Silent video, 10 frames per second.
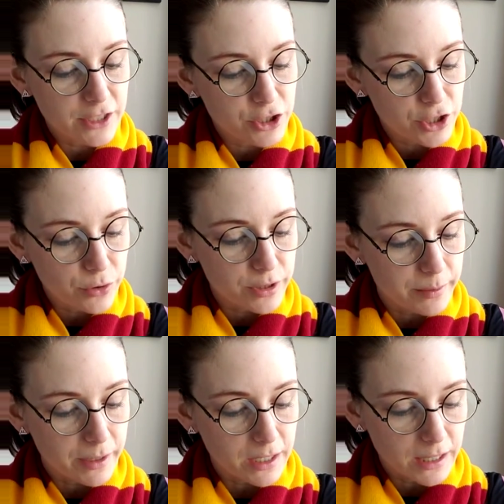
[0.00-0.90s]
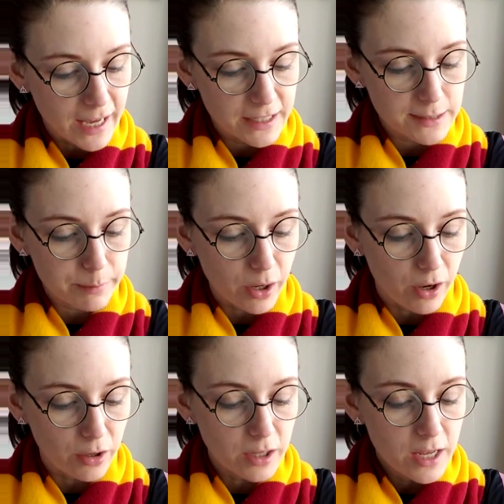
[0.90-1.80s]
showed them a glass
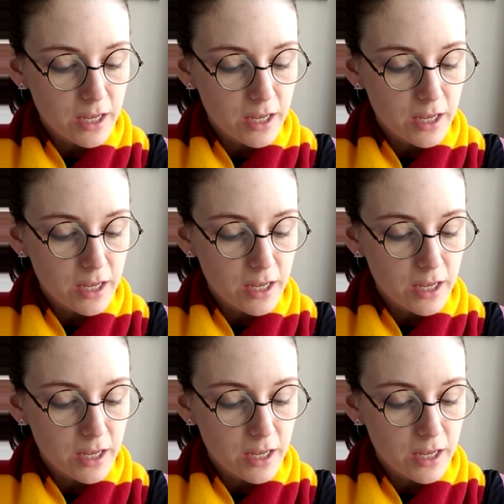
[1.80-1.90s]
ball